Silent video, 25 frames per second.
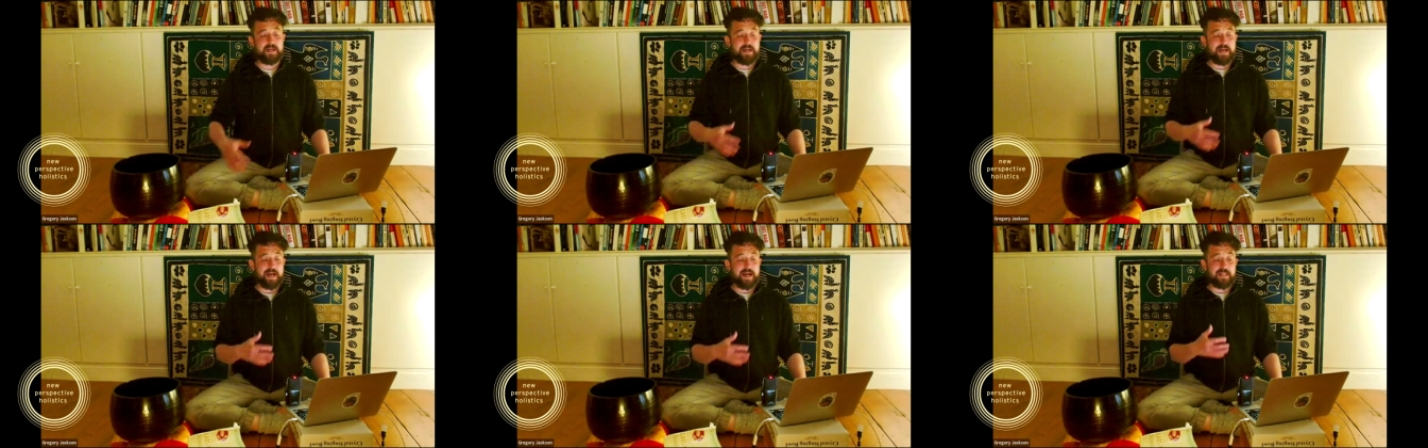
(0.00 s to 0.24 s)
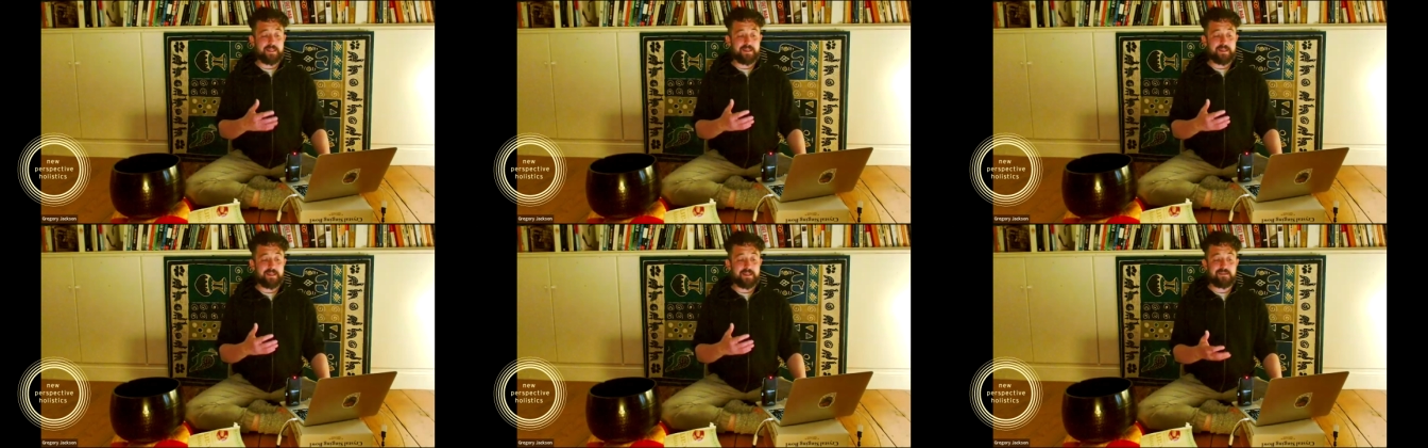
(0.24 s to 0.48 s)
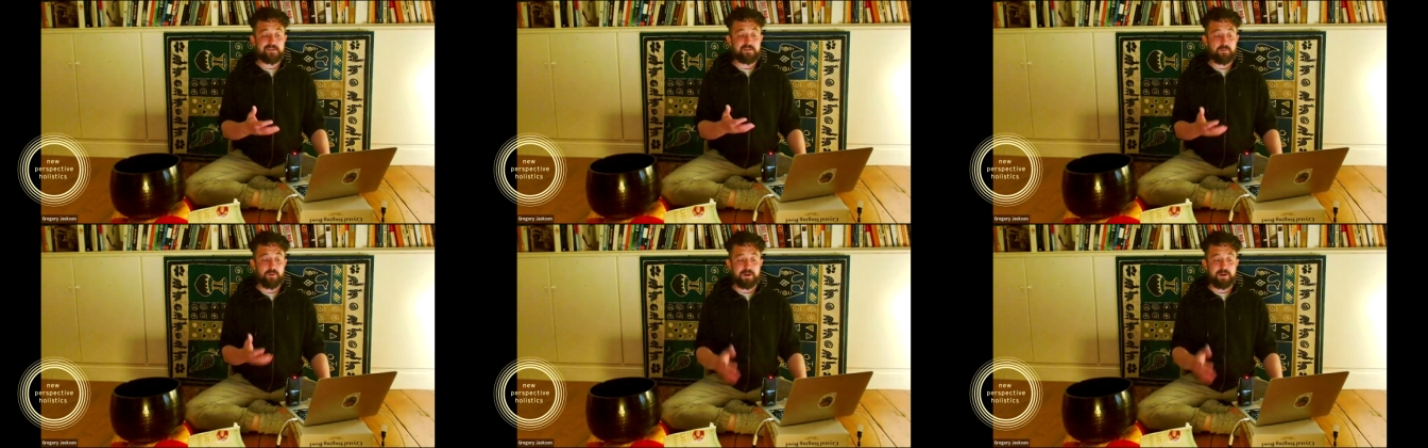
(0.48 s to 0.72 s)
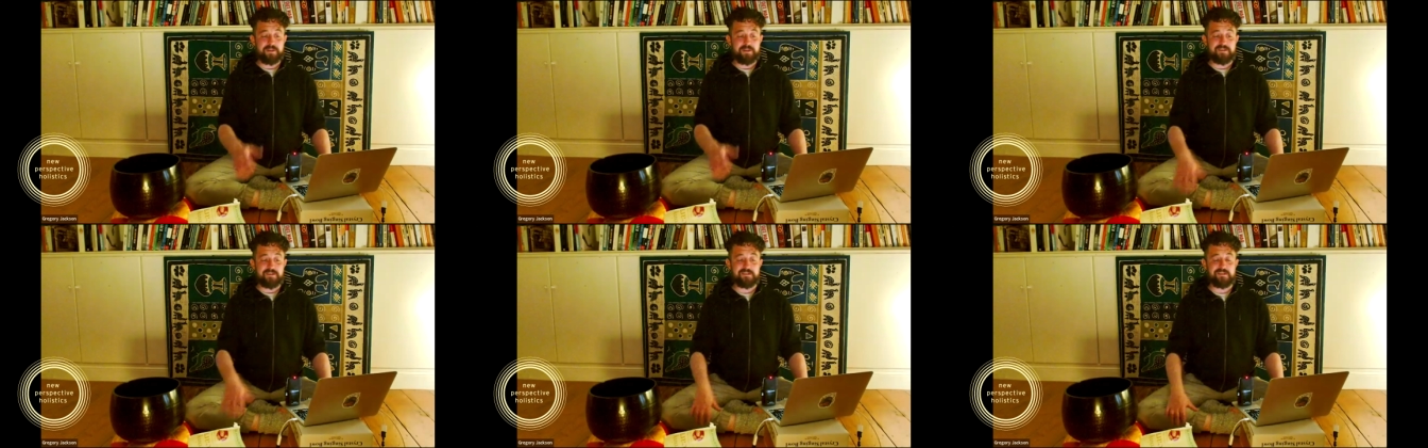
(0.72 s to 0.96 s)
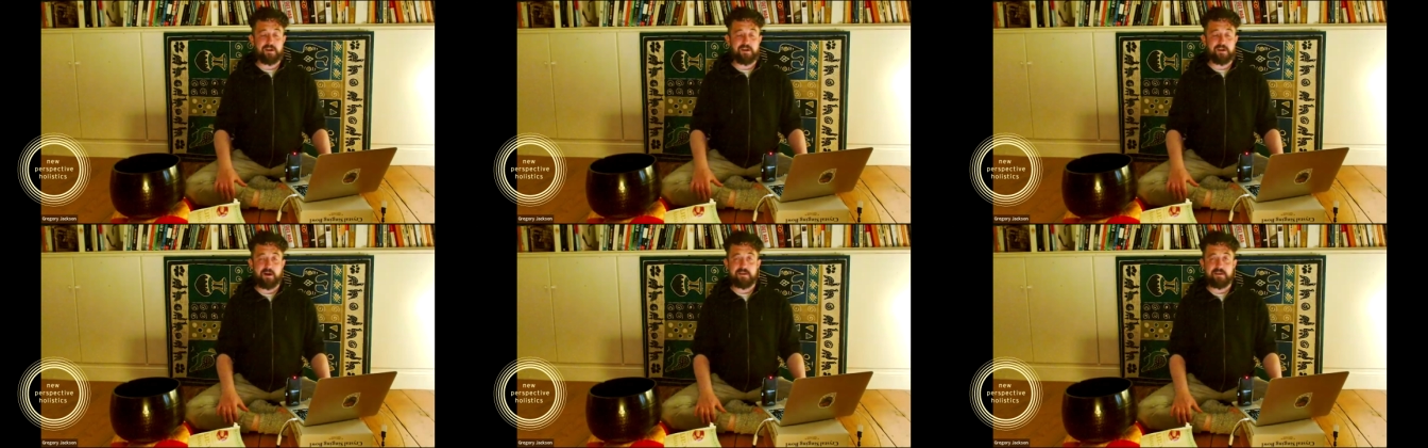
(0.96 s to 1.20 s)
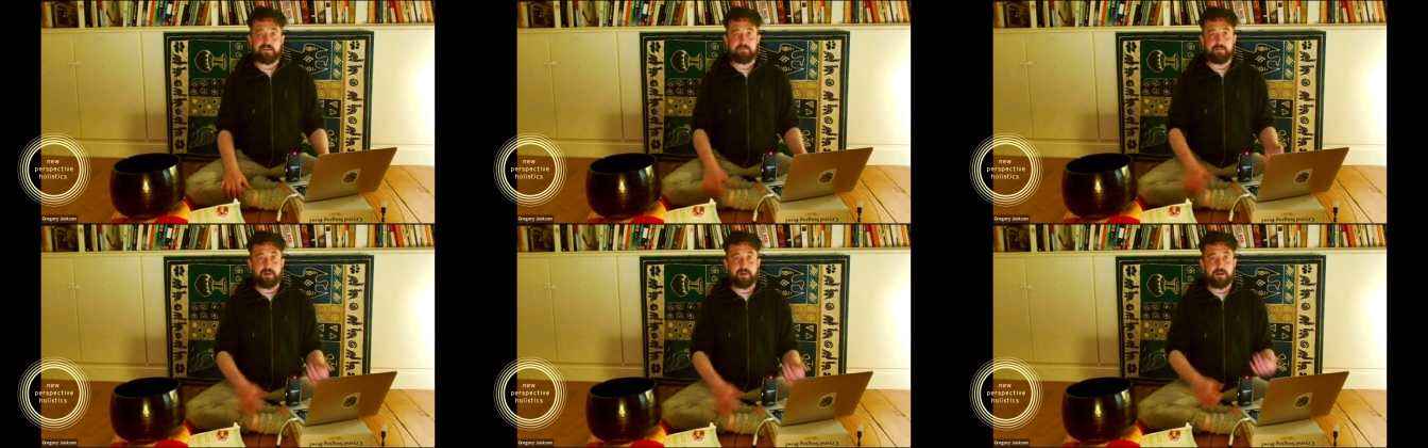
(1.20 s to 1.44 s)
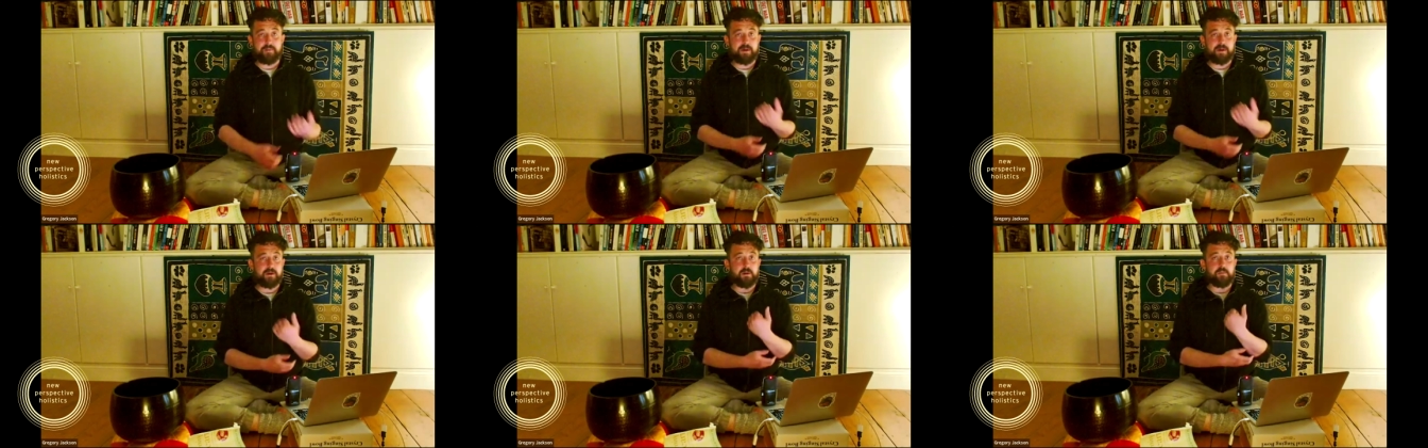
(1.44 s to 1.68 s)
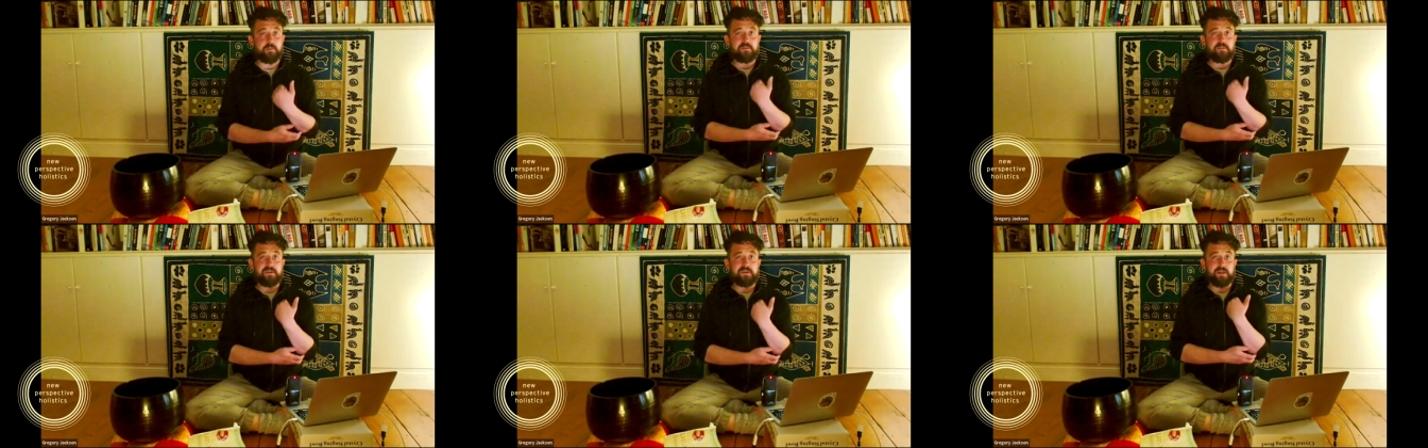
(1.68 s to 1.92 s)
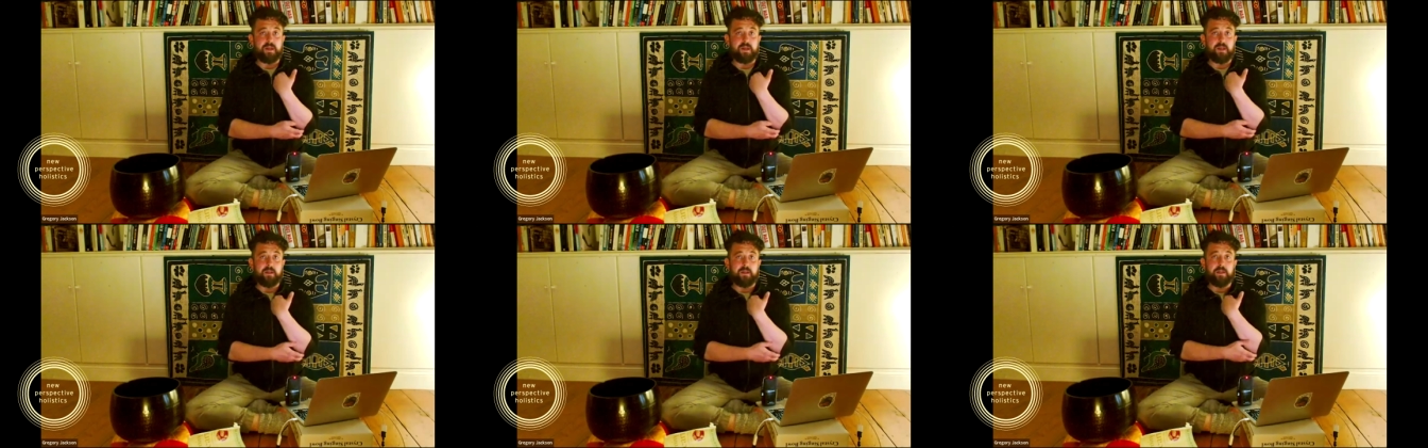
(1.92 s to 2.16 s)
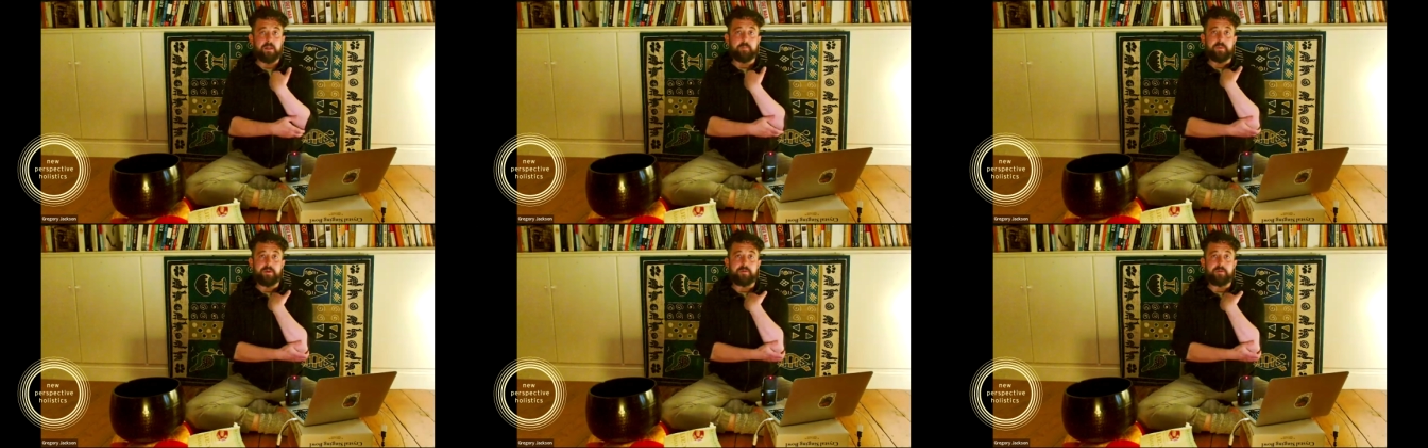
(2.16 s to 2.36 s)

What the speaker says: And this is where the science maybe comes in a little